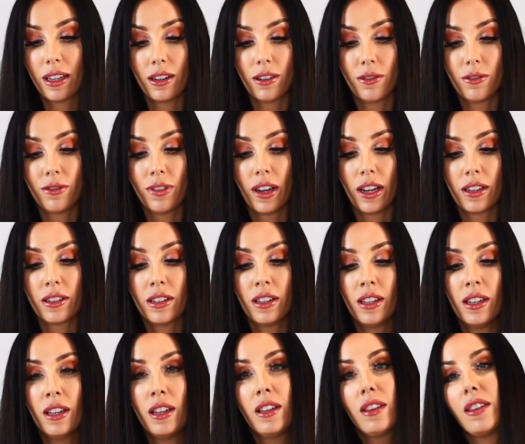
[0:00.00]
And in fact,
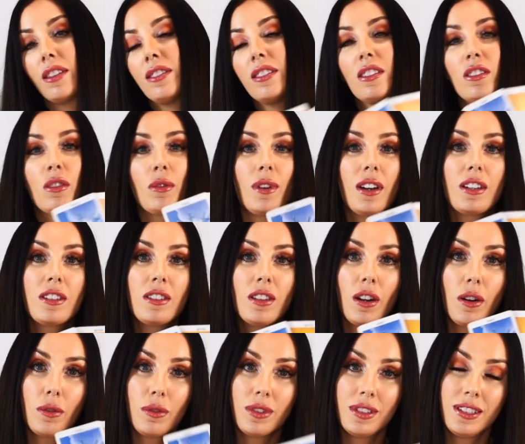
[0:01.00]
the situation that
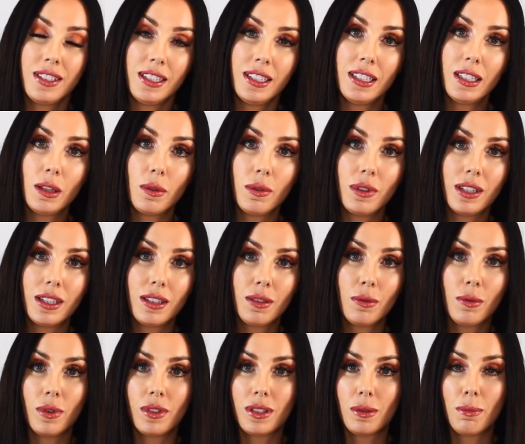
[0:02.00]
I was dealing with
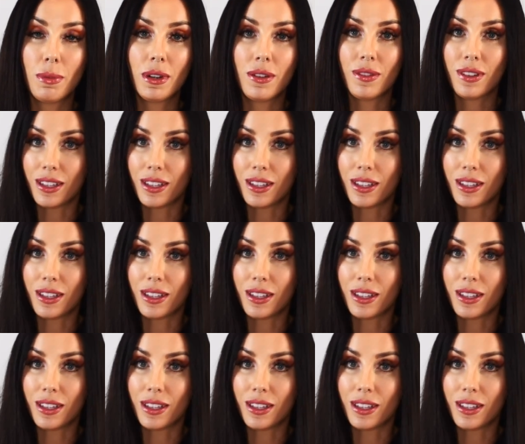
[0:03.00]
was a bit of